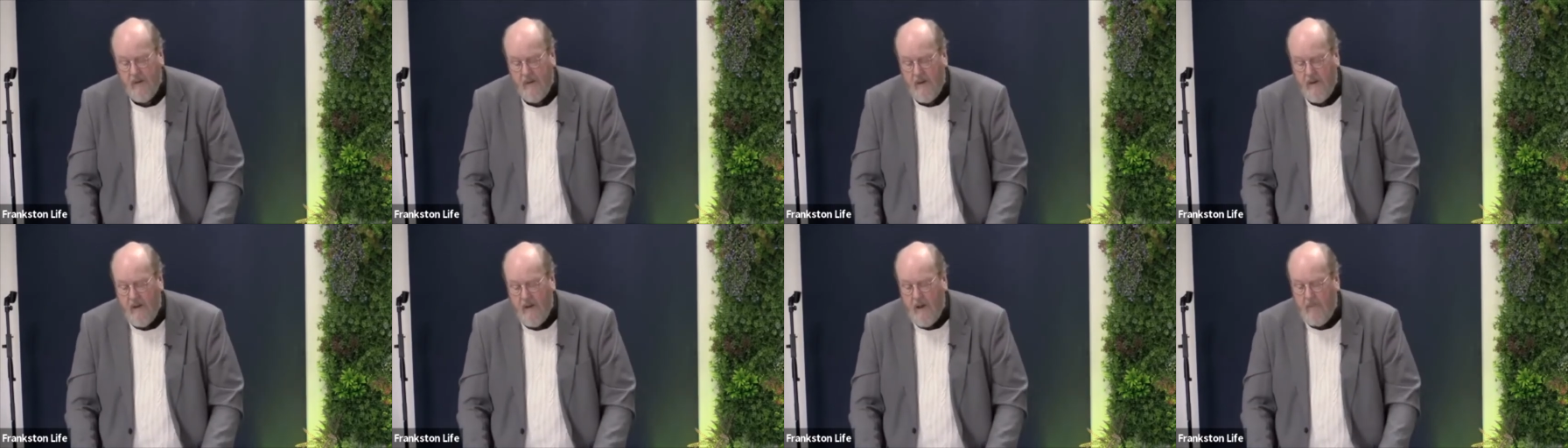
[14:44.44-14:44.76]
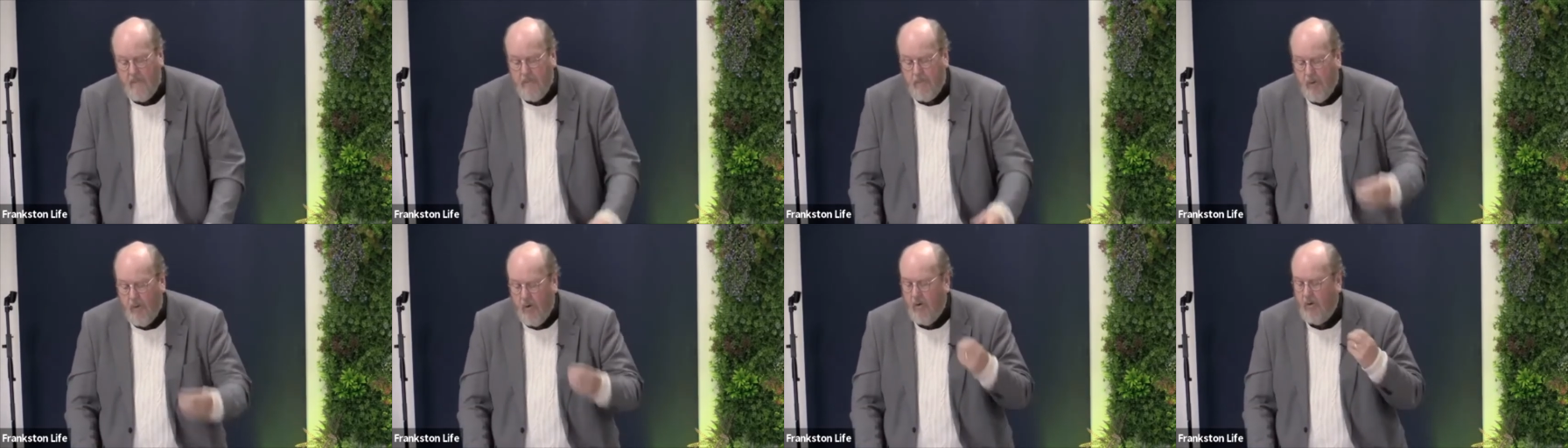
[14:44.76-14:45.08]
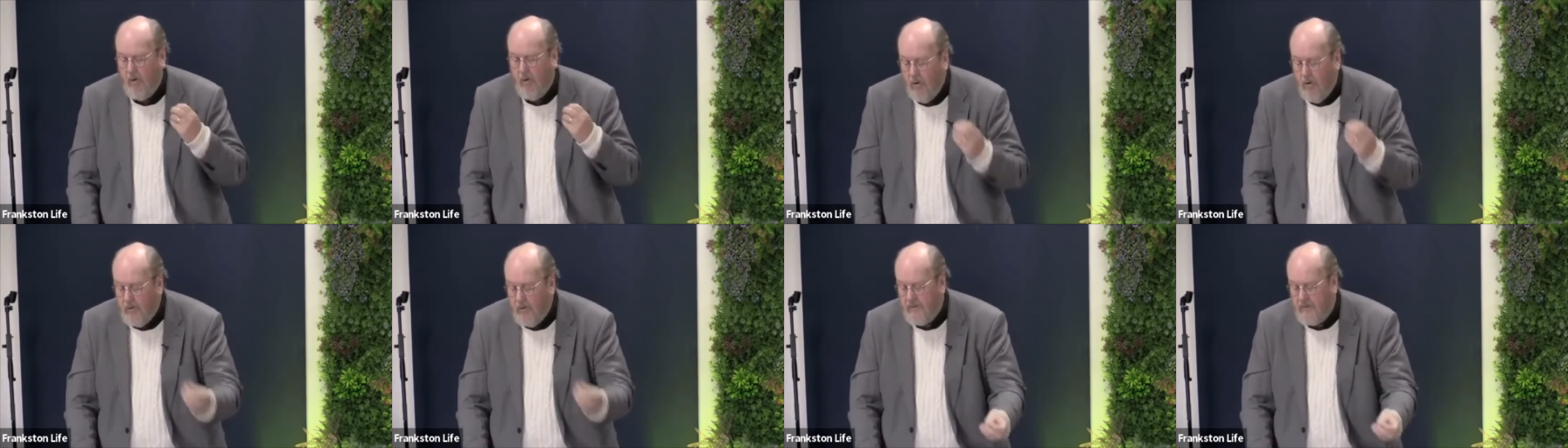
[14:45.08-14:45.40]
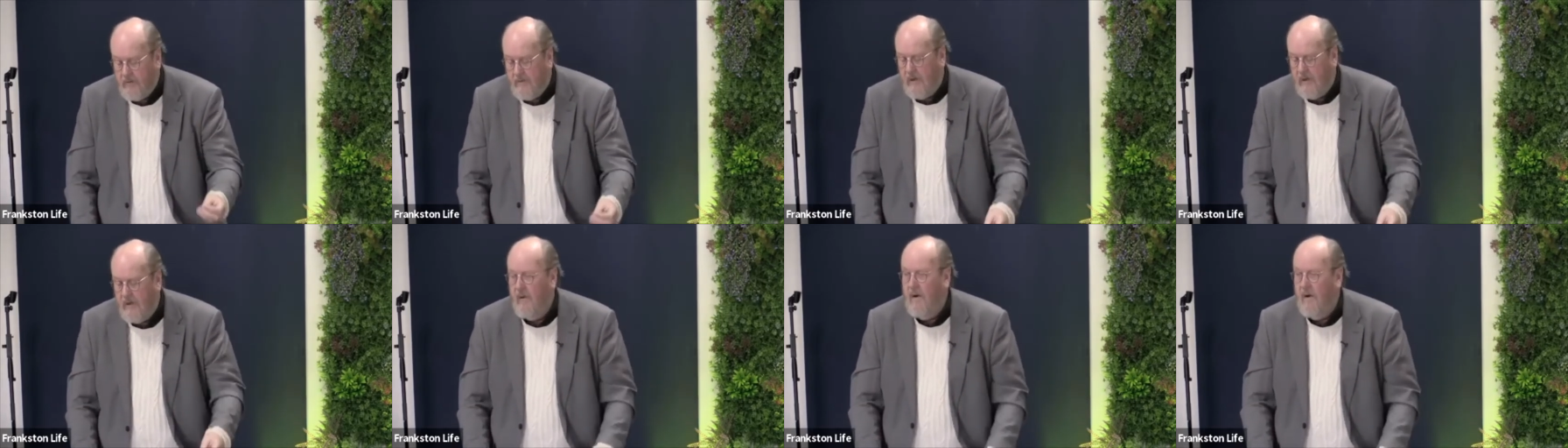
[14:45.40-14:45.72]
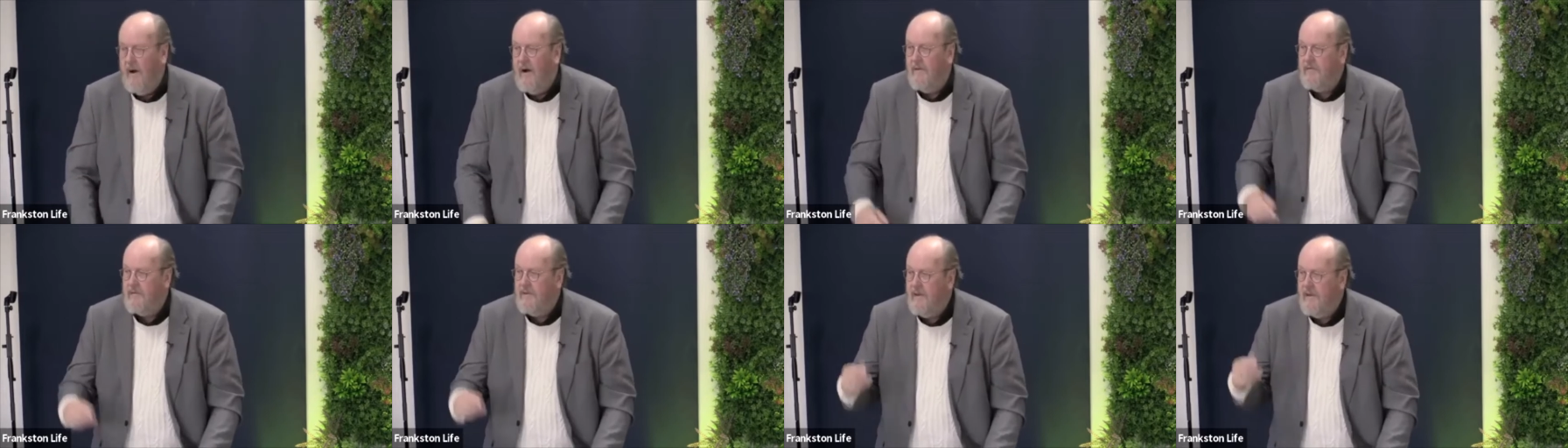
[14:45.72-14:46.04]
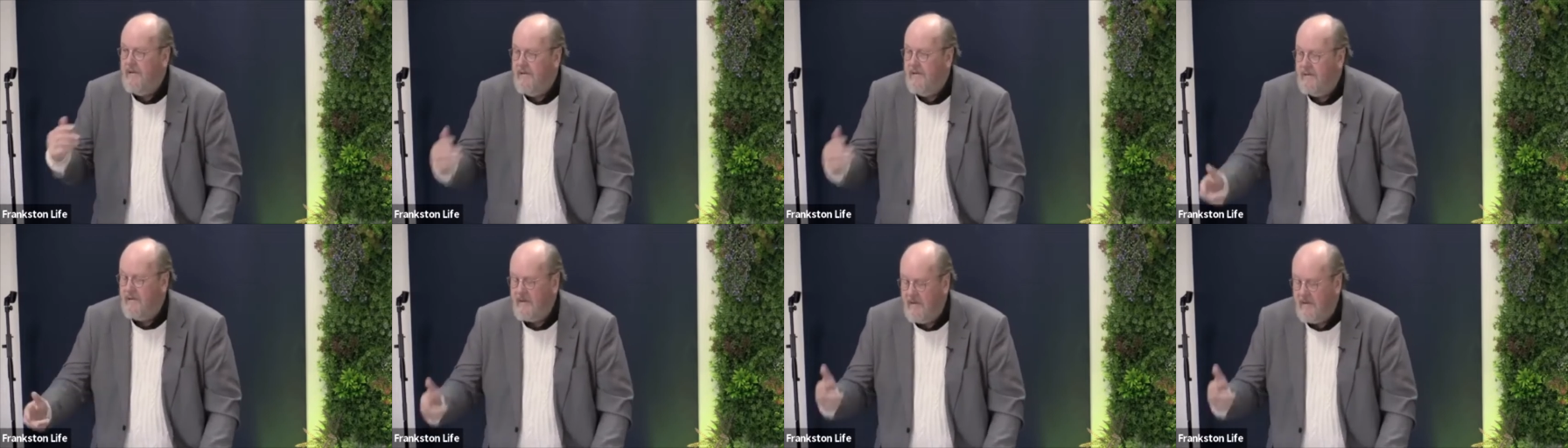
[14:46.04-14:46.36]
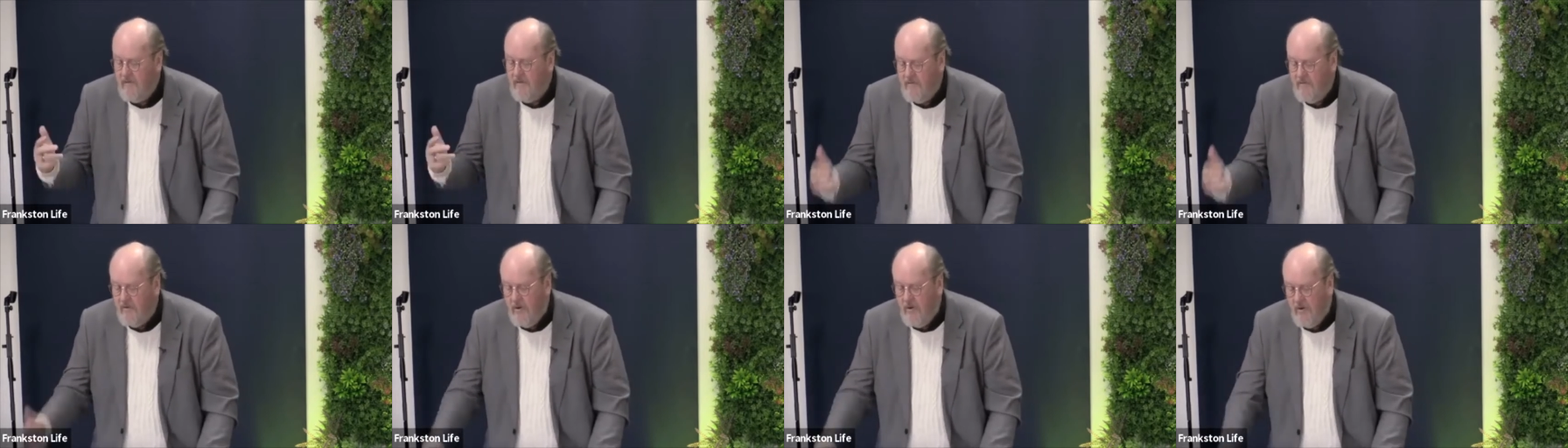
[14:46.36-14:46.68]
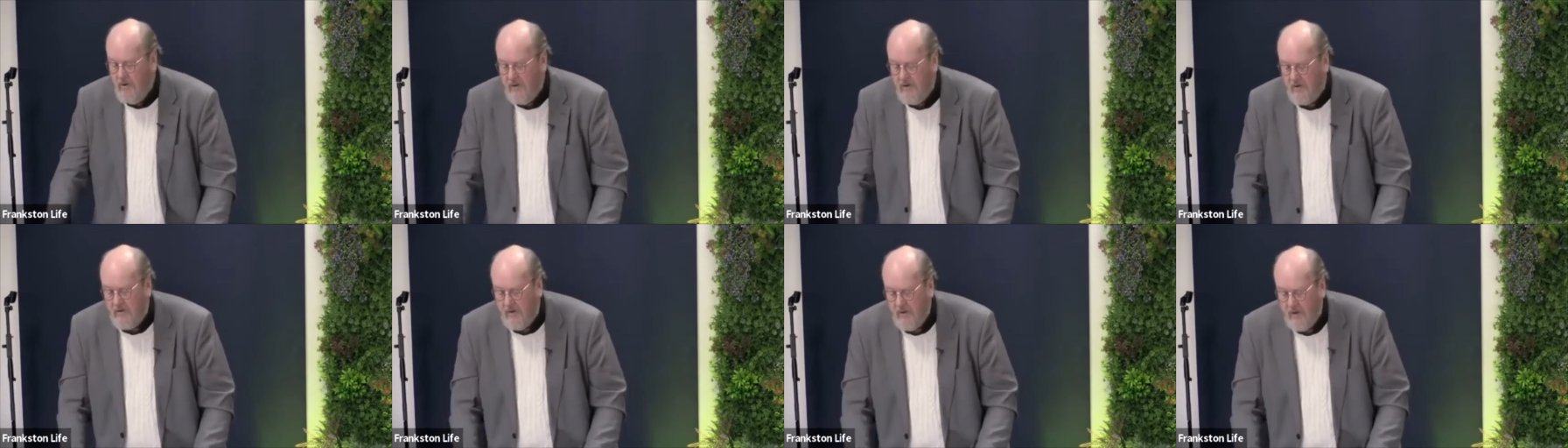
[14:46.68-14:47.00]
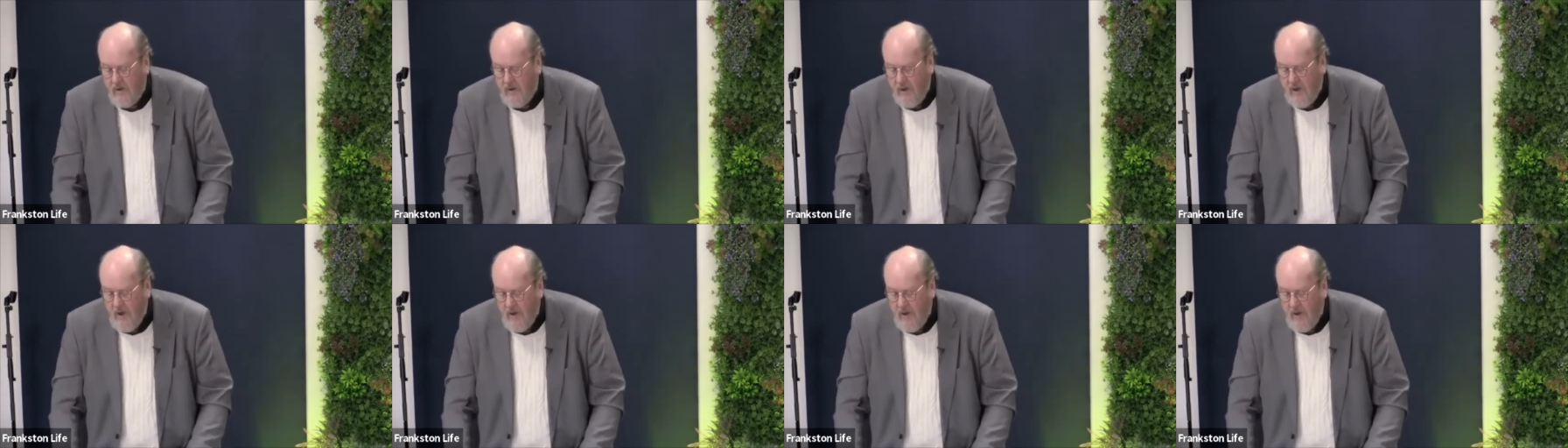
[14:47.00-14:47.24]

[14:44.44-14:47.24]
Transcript: And Paul also, after his conversion,